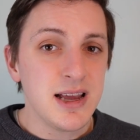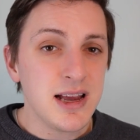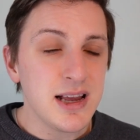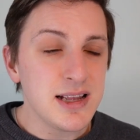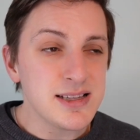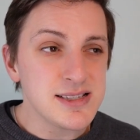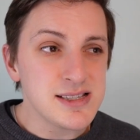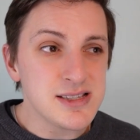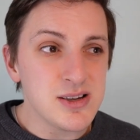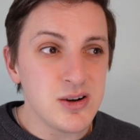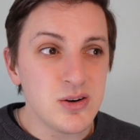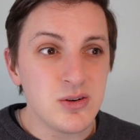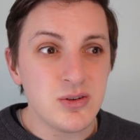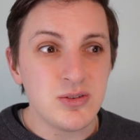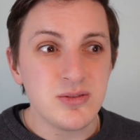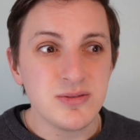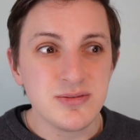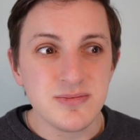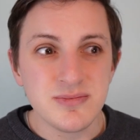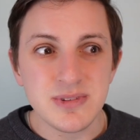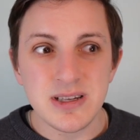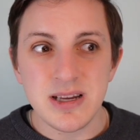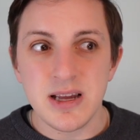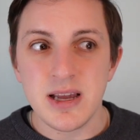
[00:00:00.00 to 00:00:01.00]
and
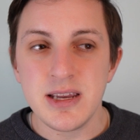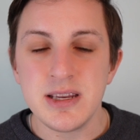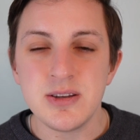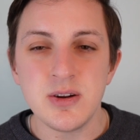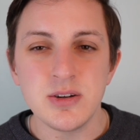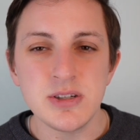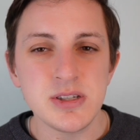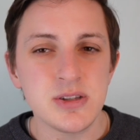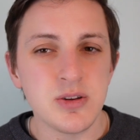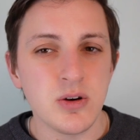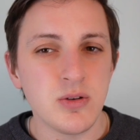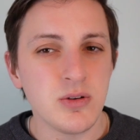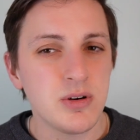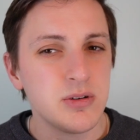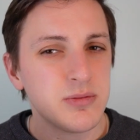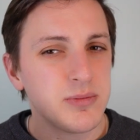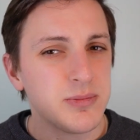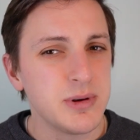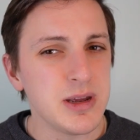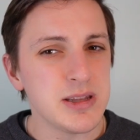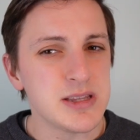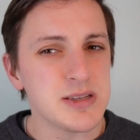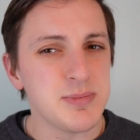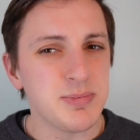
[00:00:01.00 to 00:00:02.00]
so I just
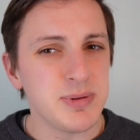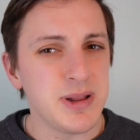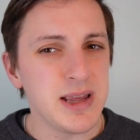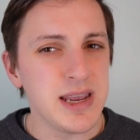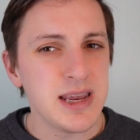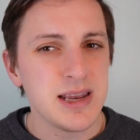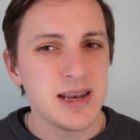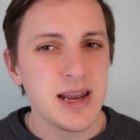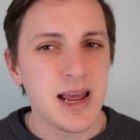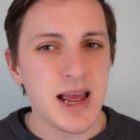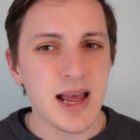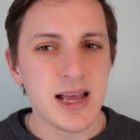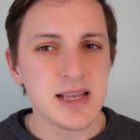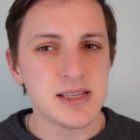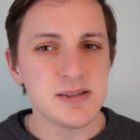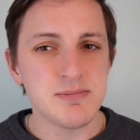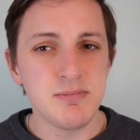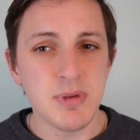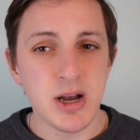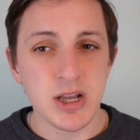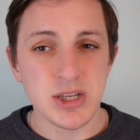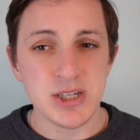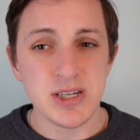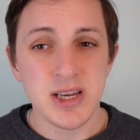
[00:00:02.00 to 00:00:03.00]
don't get to play it as
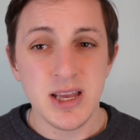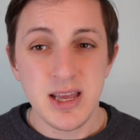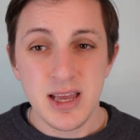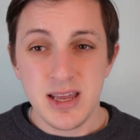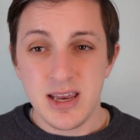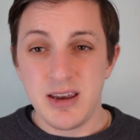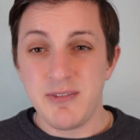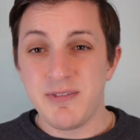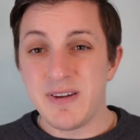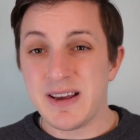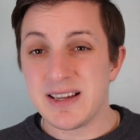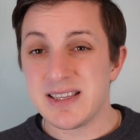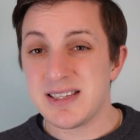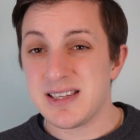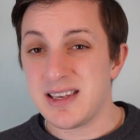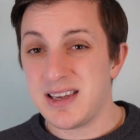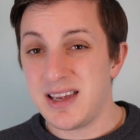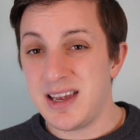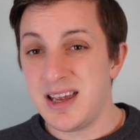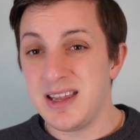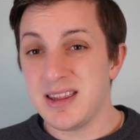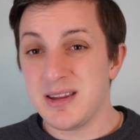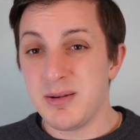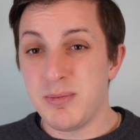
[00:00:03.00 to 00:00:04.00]
much. In fact,
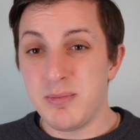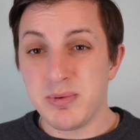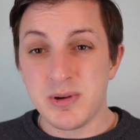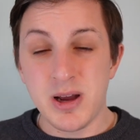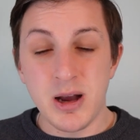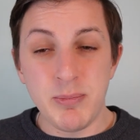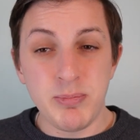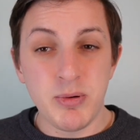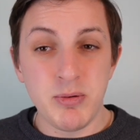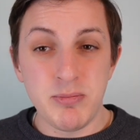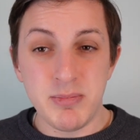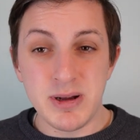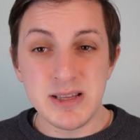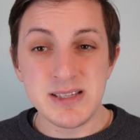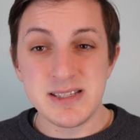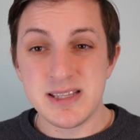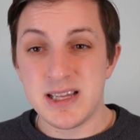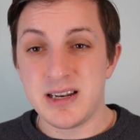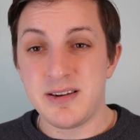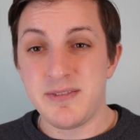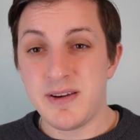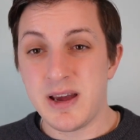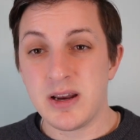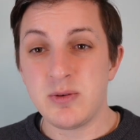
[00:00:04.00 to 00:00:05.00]
in the couple months
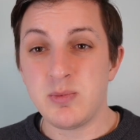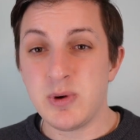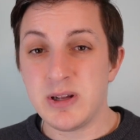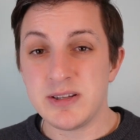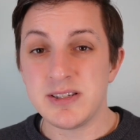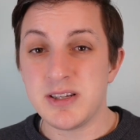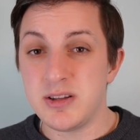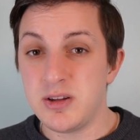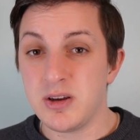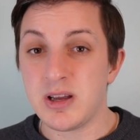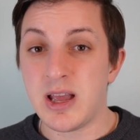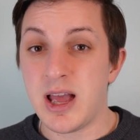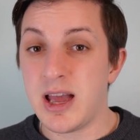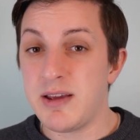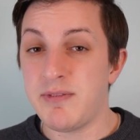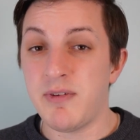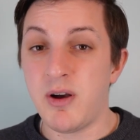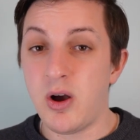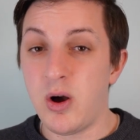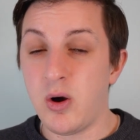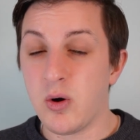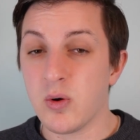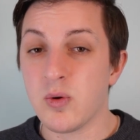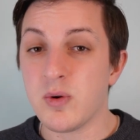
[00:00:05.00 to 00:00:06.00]
that I've had Whale to Look, I've
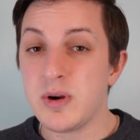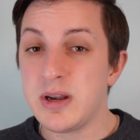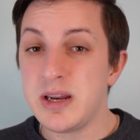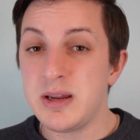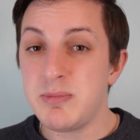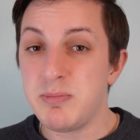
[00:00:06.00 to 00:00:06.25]
already